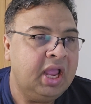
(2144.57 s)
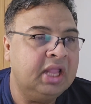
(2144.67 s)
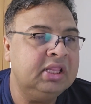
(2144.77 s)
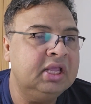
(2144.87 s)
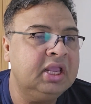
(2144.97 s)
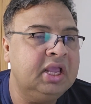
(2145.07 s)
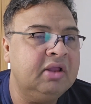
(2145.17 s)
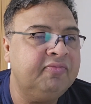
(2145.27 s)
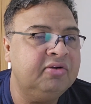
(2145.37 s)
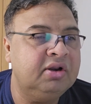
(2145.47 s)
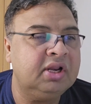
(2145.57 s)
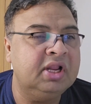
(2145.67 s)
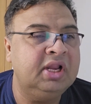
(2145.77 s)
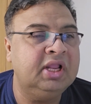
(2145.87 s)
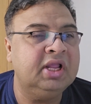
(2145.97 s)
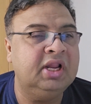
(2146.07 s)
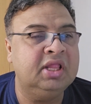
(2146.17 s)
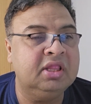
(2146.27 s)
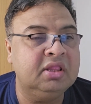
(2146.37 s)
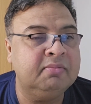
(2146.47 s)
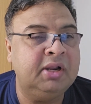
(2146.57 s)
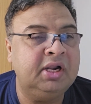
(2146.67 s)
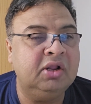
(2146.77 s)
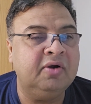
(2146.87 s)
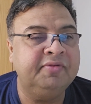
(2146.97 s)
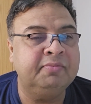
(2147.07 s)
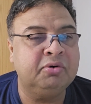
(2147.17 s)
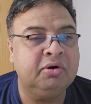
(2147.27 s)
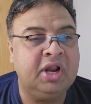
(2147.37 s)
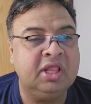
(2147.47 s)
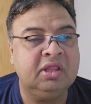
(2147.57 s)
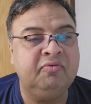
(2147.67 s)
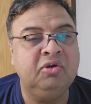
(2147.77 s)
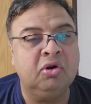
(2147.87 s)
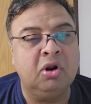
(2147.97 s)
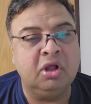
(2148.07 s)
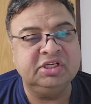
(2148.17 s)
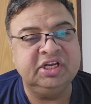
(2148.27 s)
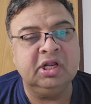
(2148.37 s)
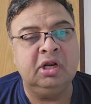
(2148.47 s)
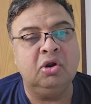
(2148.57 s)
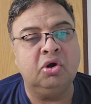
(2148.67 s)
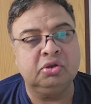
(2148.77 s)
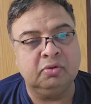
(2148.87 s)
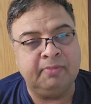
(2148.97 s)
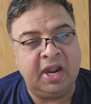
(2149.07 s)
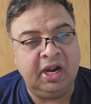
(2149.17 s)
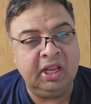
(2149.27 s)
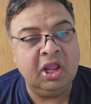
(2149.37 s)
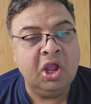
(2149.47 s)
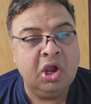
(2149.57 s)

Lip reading: and the careful clinical assessment of the progressive neurological, orthopedic,